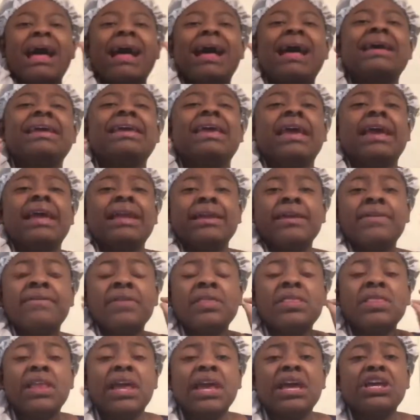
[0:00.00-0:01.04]
I can't
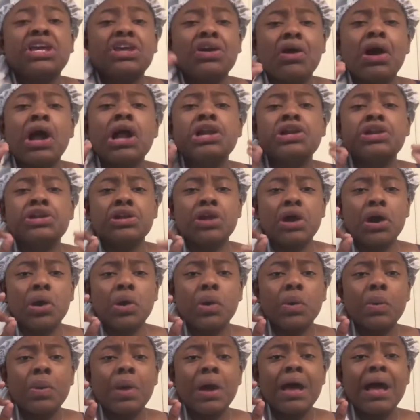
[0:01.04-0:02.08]
even let y'all
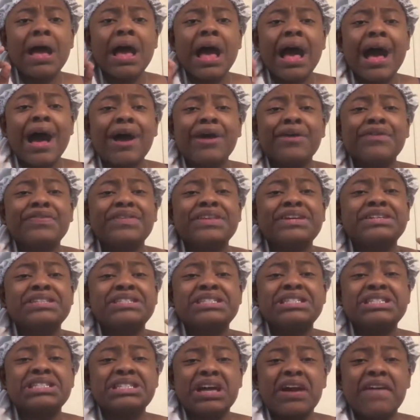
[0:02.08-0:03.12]
know how the
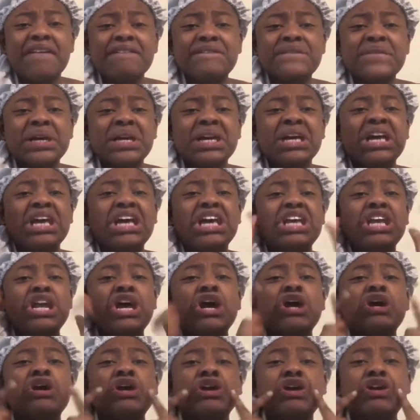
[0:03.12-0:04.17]
stuff in
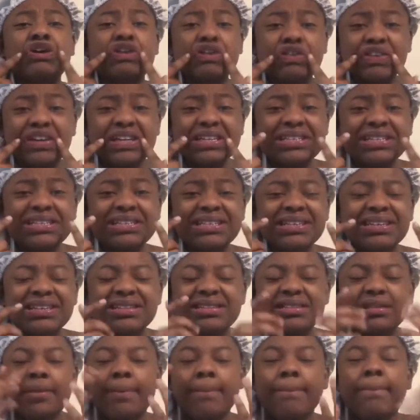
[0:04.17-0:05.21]
her
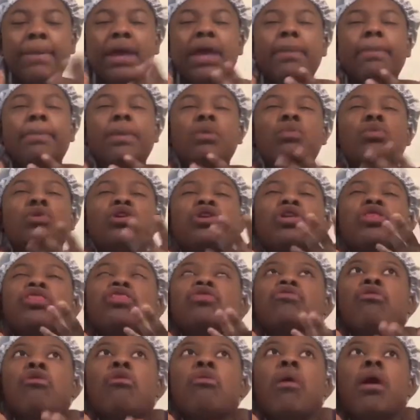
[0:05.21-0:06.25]
creases make me want to
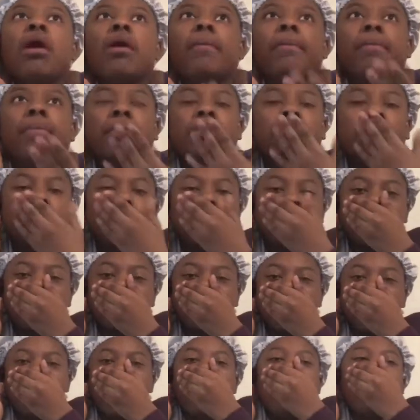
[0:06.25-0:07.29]
throw up.
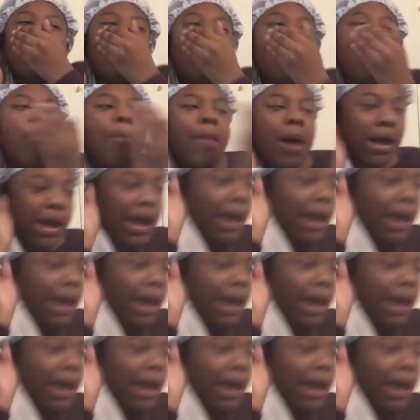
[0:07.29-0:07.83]
Oh my